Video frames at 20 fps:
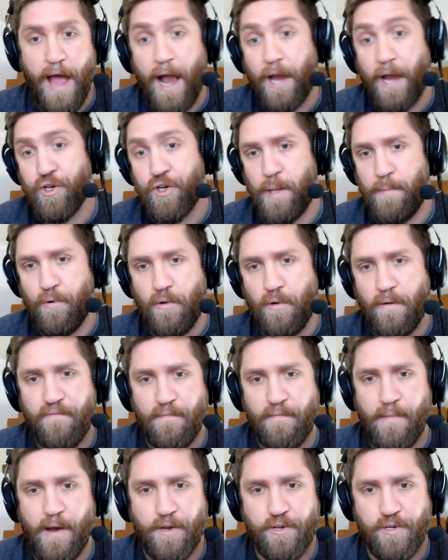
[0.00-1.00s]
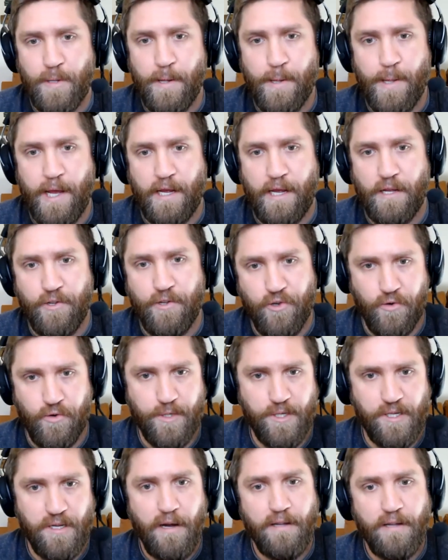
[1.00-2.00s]
actionable information that they can
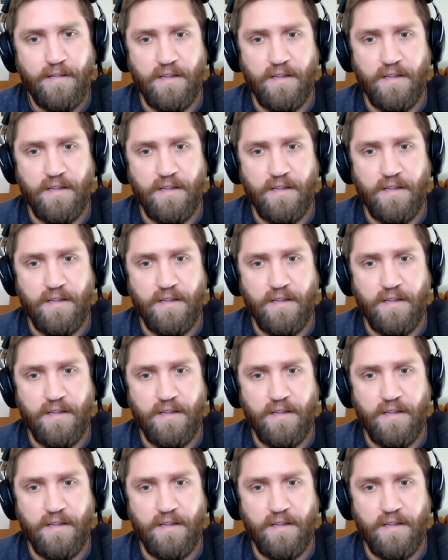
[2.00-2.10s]
use